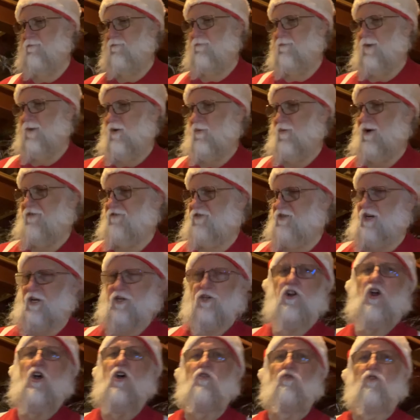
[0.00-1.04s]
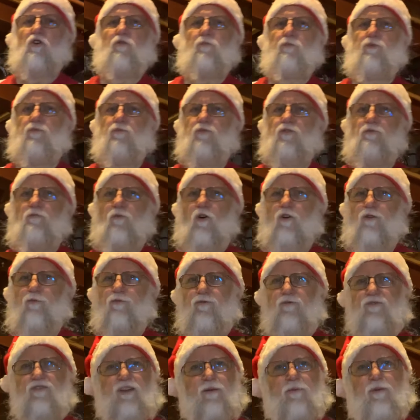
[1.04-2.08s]
My wife's like, no, don't do
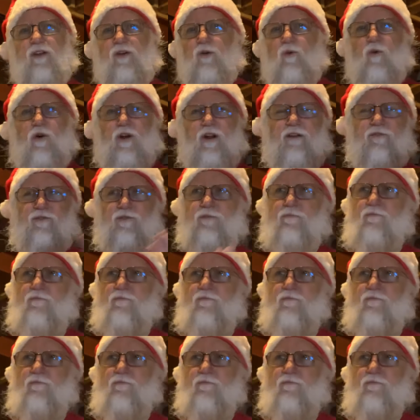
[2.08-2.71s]
marbles. I'm like, whatever.